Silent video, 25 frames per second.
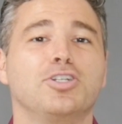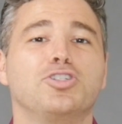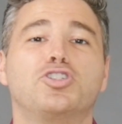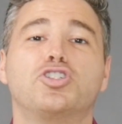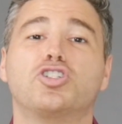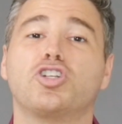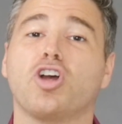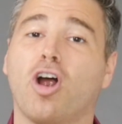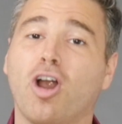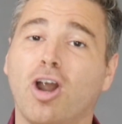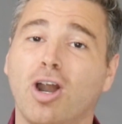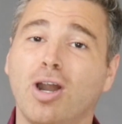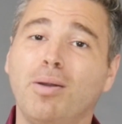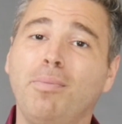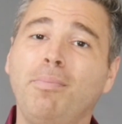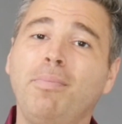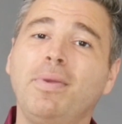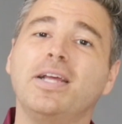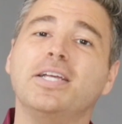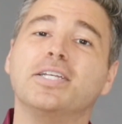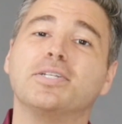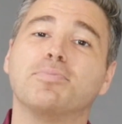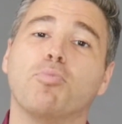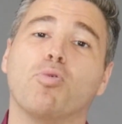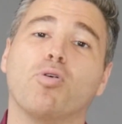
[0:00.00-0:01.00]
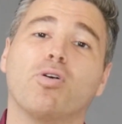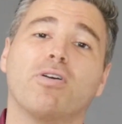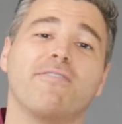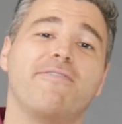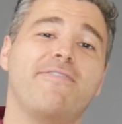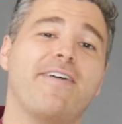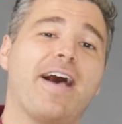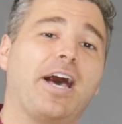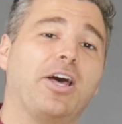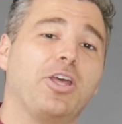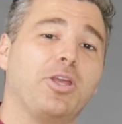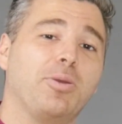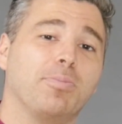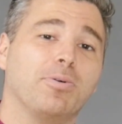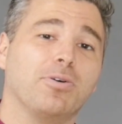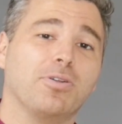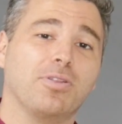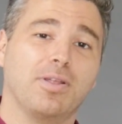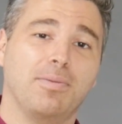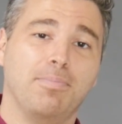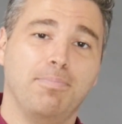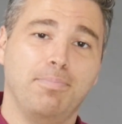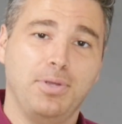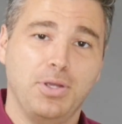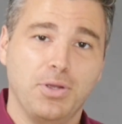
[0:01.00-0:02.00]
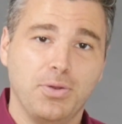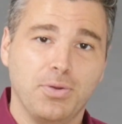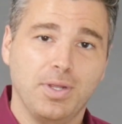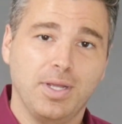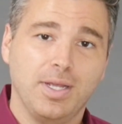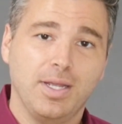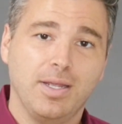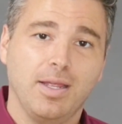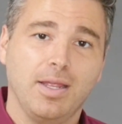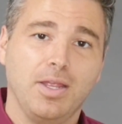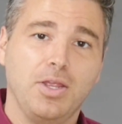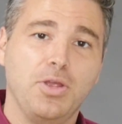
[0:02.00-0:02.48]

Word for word: Charm is more valuable than beauty.